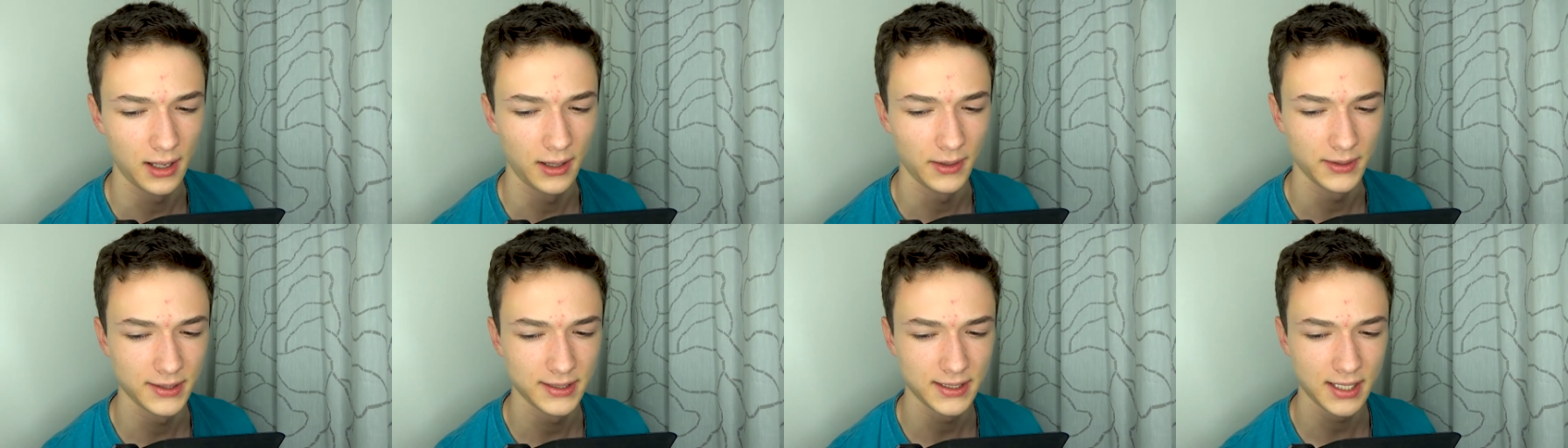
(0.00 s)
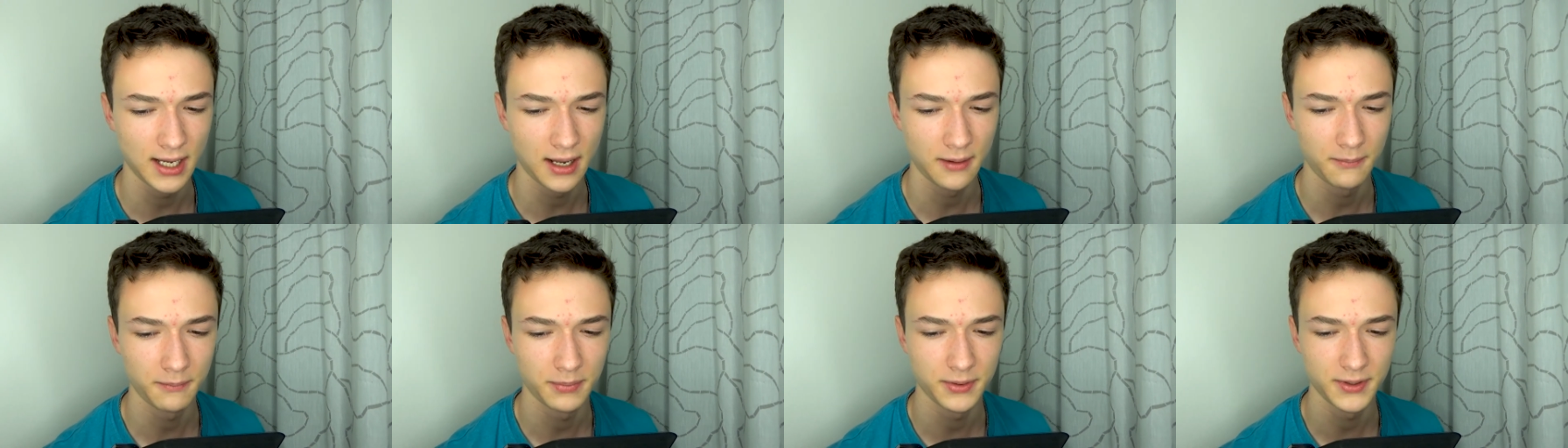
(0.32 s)

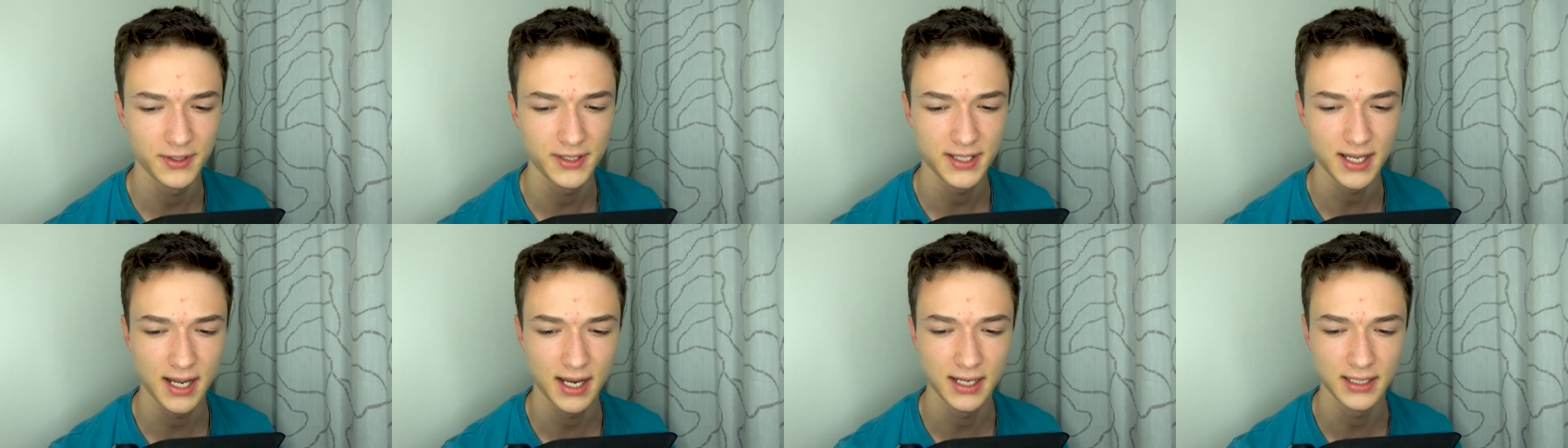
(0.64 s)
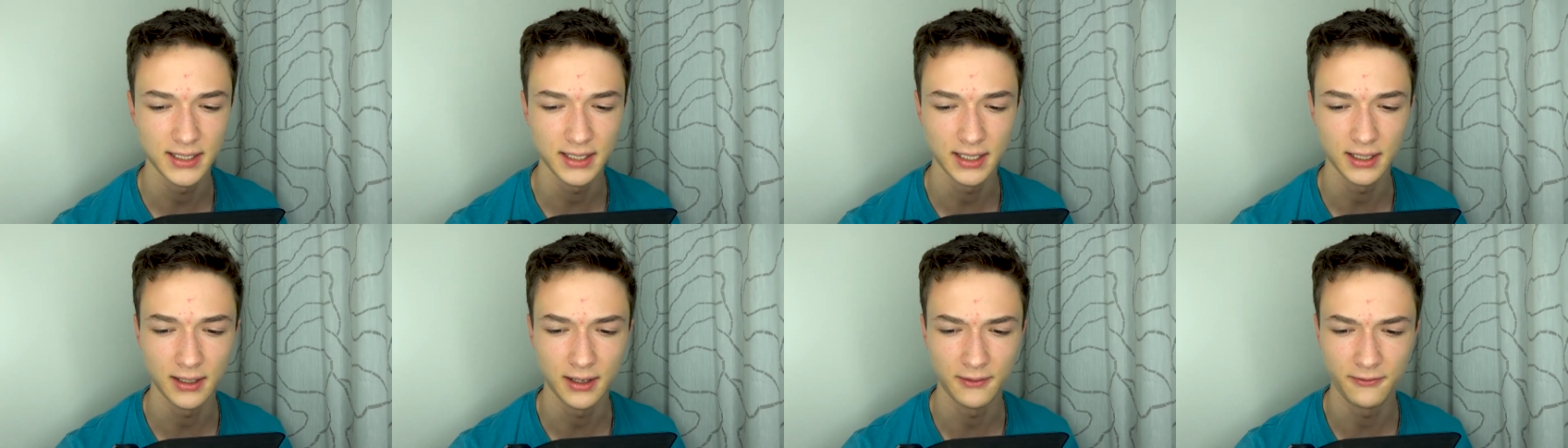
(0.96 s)
10%,
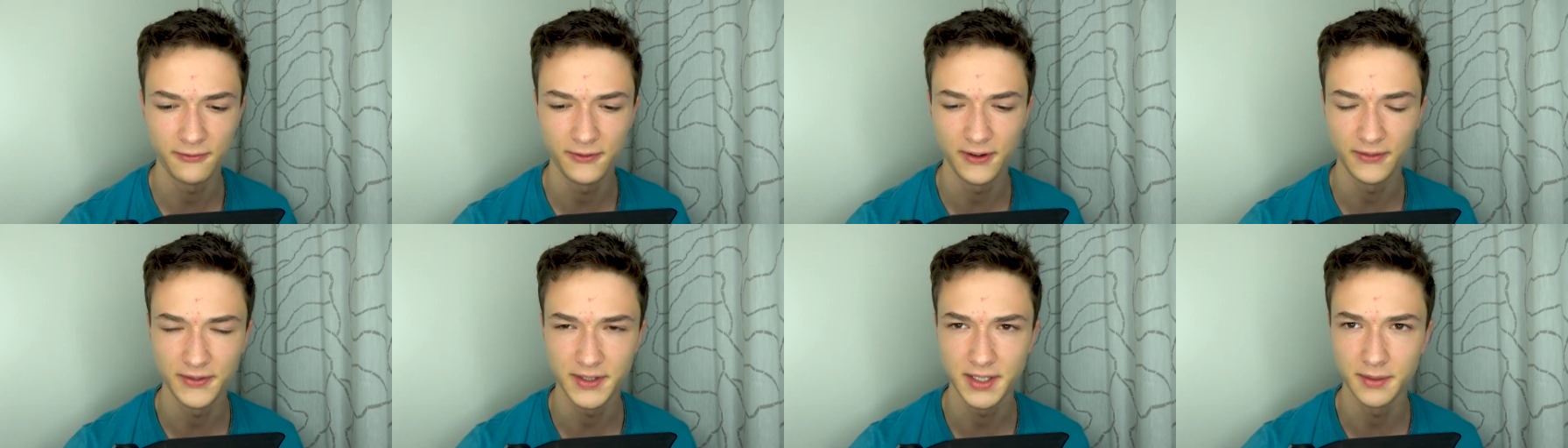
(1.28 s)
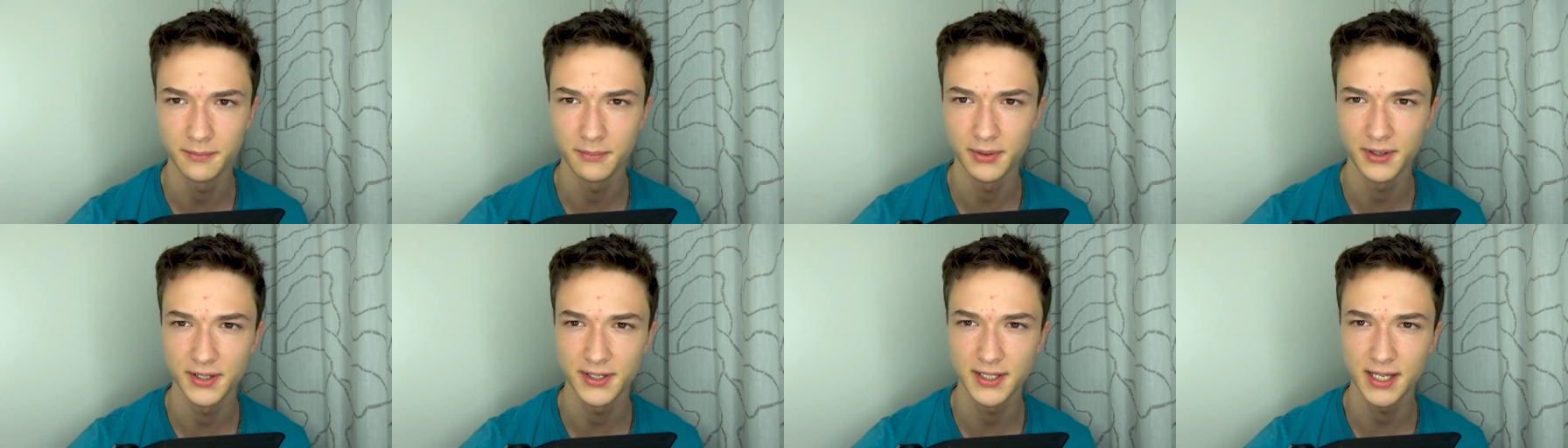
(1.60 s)
uh, a
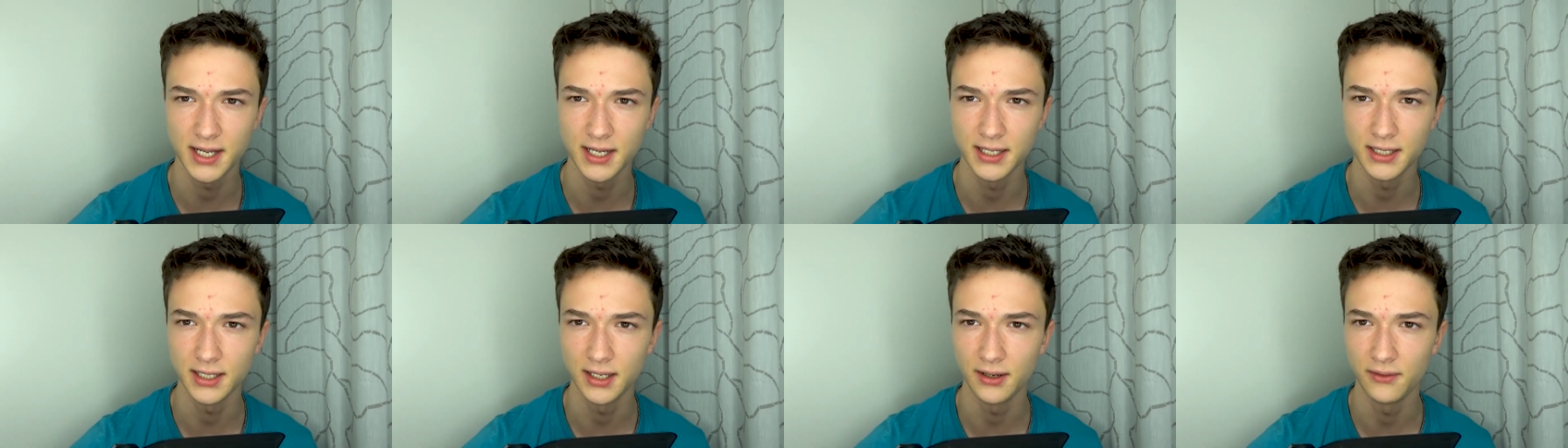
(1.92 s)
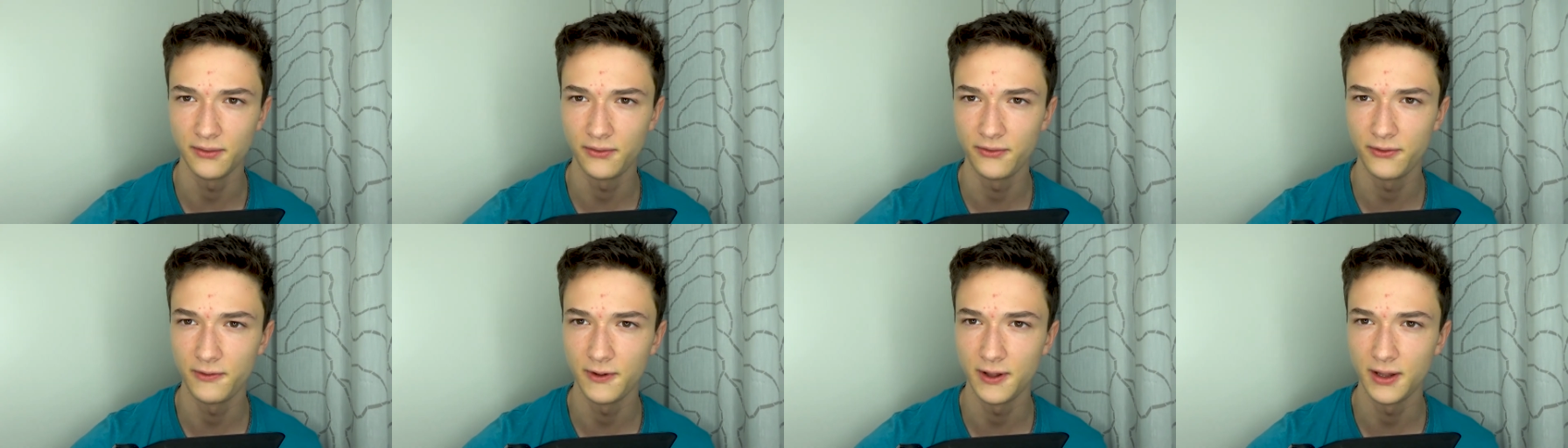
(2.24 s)
15%
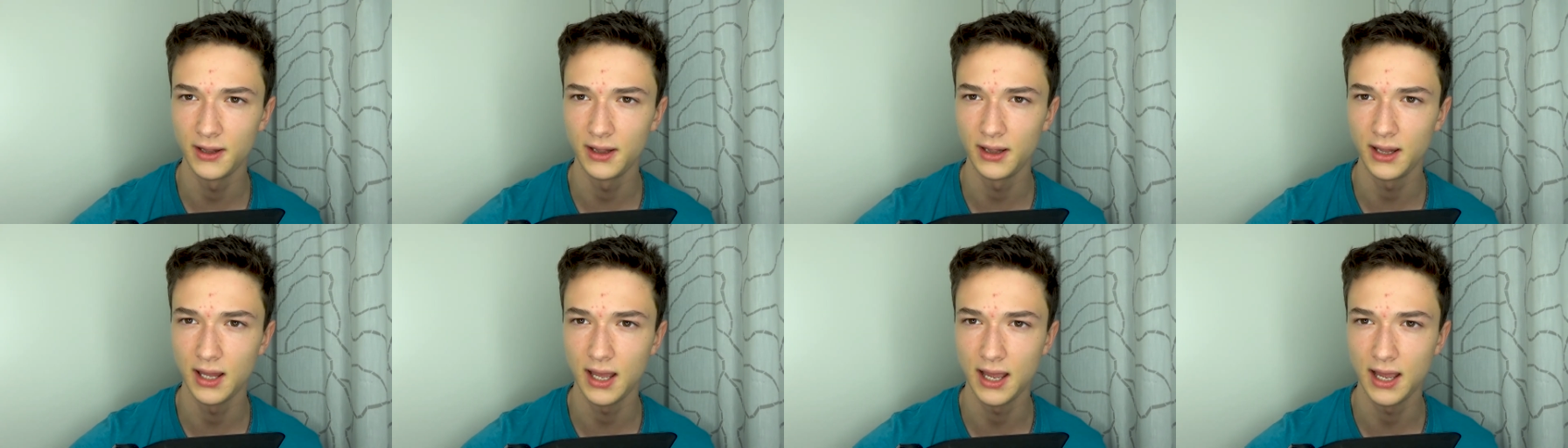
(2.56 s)
infill